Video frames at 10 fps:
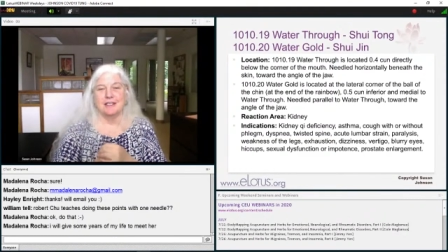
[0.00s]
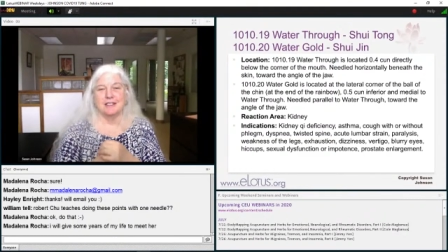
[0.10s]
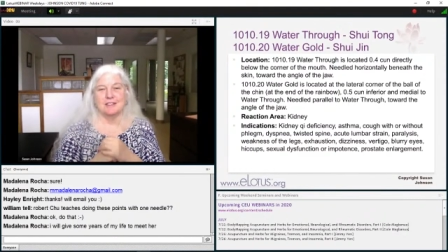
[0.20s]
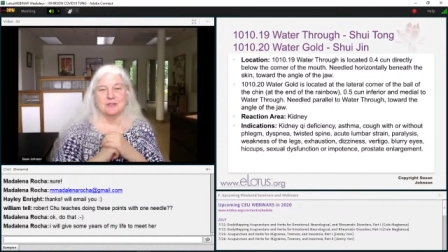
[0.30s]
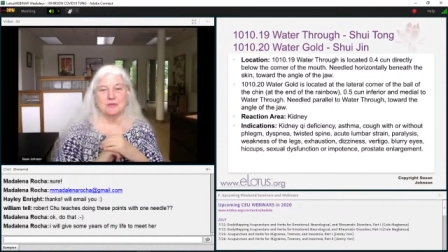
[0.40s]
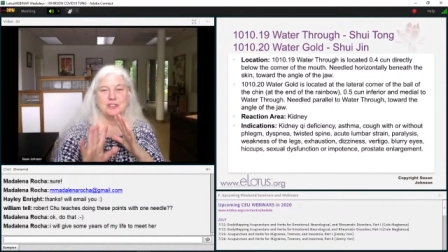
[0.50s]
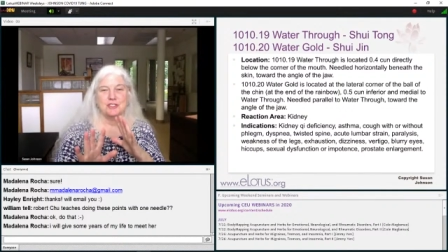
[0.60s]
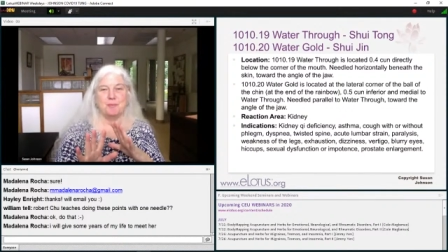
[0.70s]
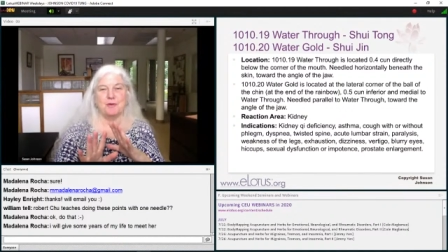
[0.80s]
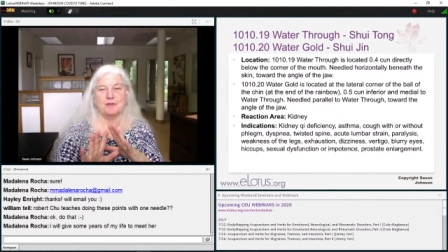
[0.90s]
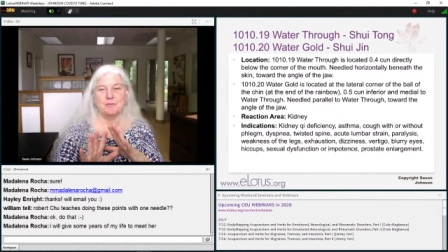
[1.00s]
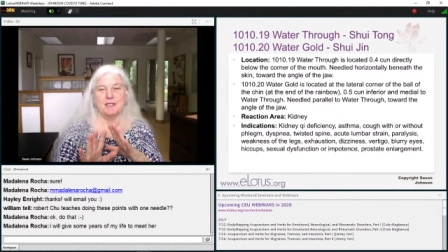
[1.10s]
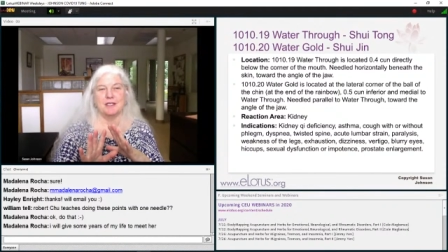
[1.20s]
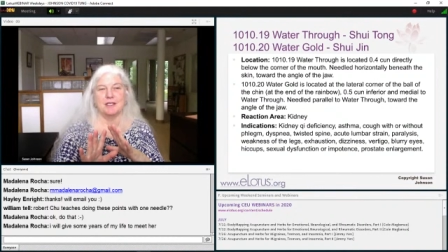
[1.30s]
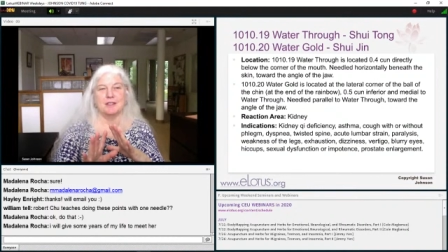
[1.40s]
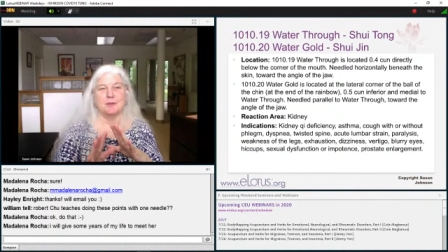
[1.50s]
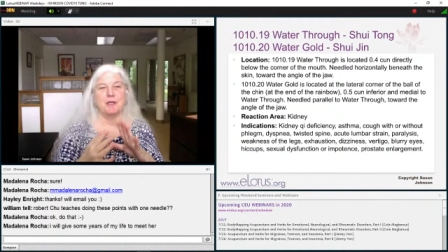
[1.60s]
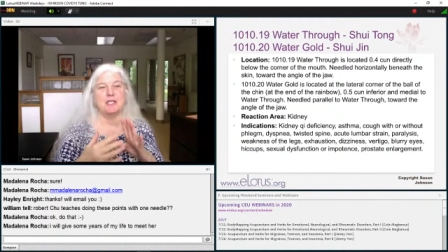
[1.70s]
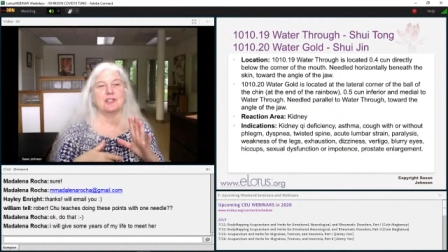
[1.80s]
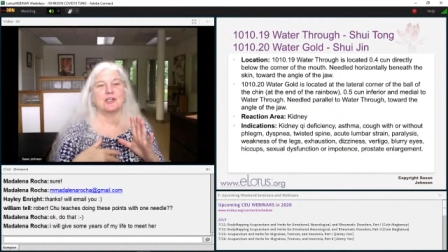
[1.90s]
as soon as she put them in, the
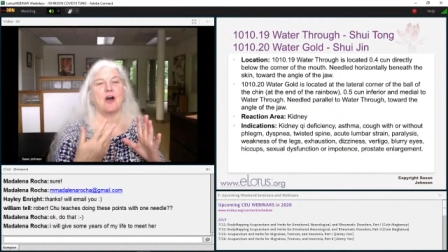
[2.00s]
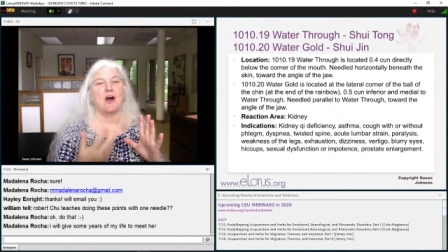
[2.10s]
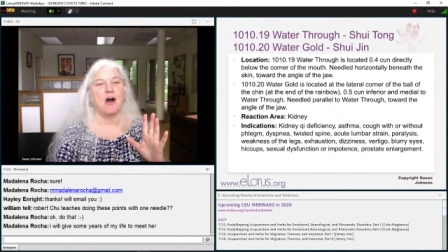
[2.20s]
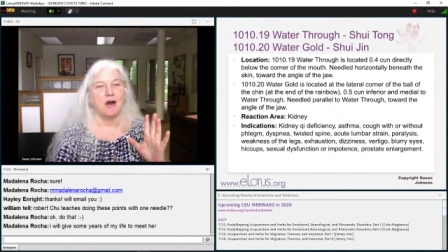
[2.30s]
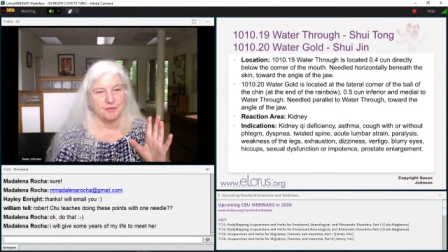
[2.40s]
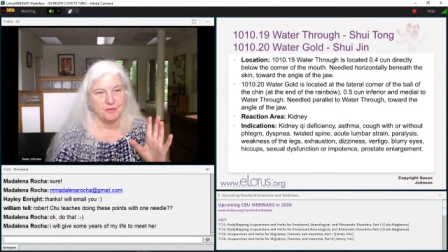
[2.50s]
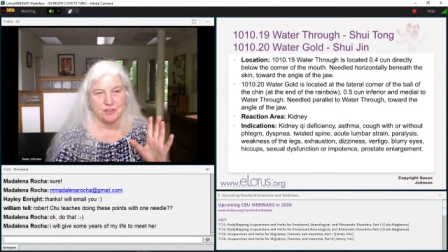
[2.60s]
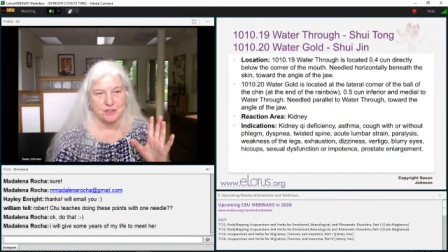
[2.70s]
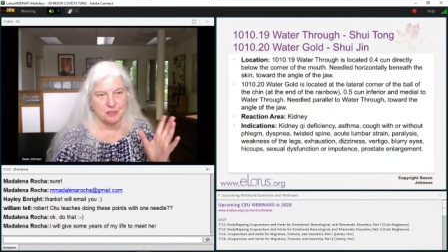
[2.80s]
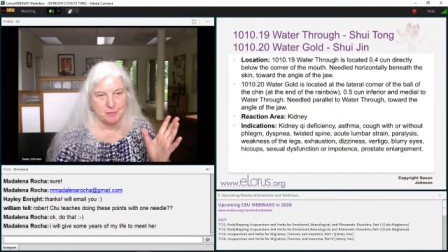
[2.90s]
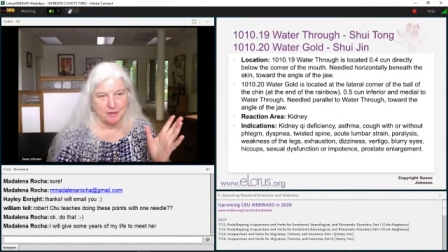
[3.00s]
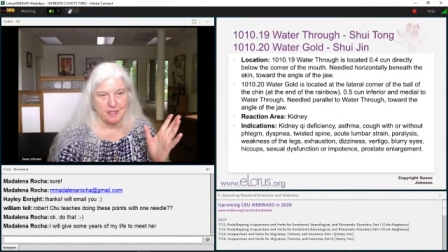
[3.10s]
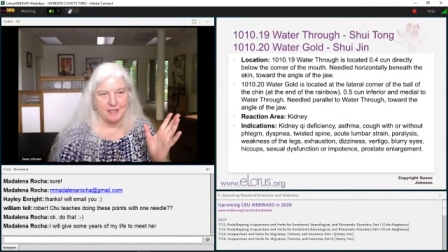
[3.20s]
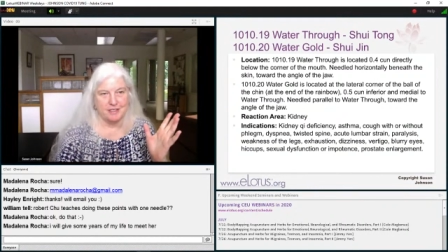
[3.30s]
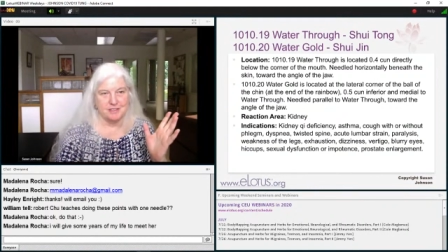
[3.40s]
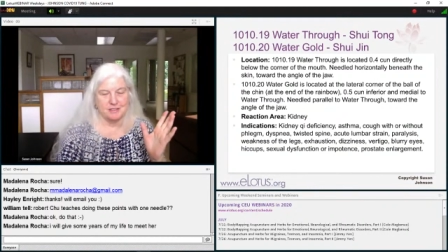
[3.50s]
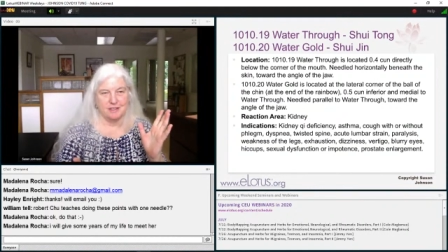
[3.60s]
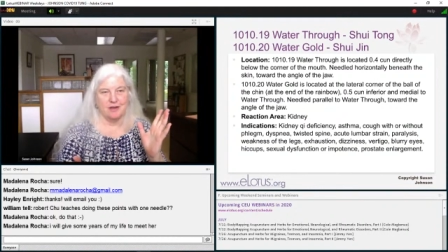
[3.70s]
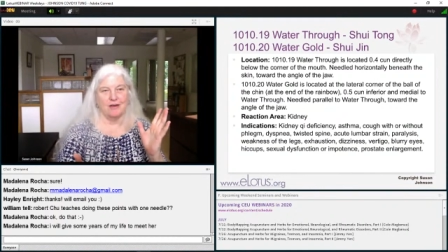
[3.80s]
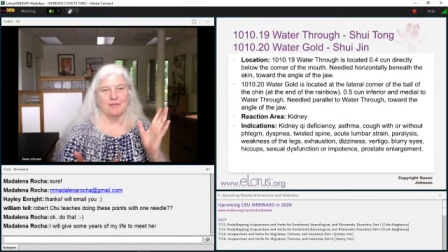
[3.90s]
patient coughed, just spontaneously
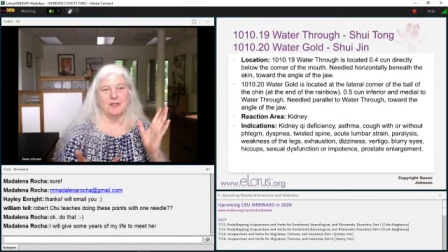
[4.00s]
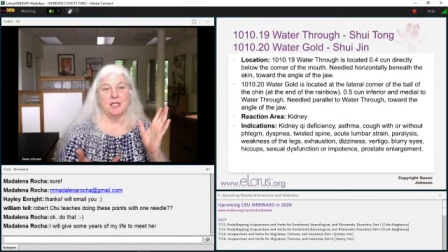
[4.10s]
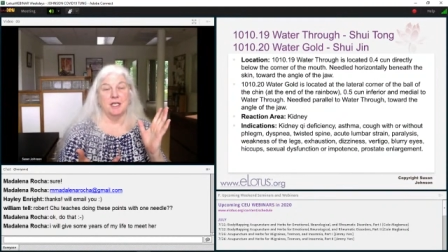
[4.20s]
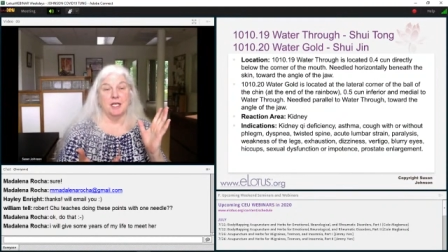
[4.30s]
coughed,